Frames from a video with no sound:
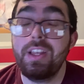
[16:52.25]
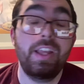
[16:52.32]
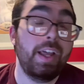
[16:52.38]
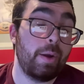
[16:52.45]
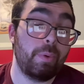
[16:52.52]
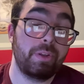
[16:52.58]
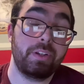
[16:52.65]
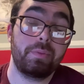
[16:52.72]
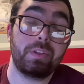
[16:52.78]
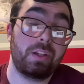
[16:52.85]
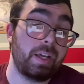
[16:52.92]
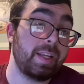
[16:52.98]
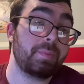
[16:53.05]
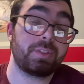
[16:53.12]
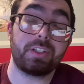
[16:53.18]
I wonder if the
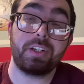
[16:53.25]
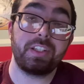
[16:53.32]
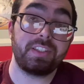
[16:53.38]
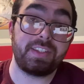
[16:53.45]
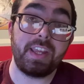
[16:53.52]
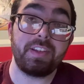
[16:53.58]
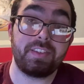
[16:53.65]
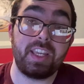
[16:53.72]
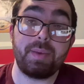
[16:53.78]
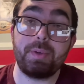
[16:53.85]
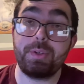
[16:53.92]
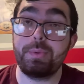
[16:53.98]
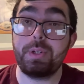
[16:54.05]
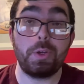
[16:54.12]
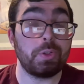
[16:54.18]
lineups are going to stay the same.
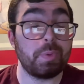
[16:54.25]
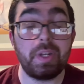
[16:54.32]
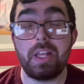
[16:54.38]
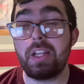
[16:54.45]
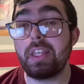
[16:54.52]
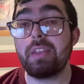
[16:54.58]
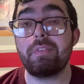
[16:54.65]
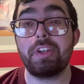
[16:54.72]
Who knows with Alain